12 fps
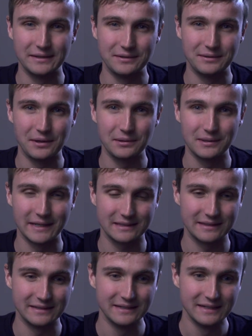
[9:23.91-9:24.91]
You know, like
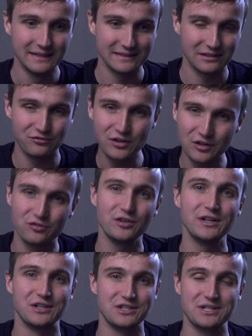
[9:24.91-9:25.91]
the fit and
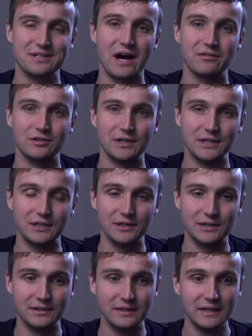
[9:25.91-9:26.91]
finish is not very
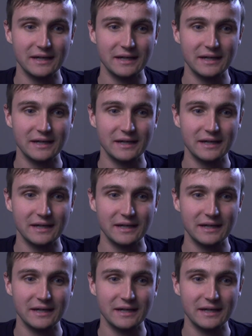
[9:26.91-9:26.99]
good.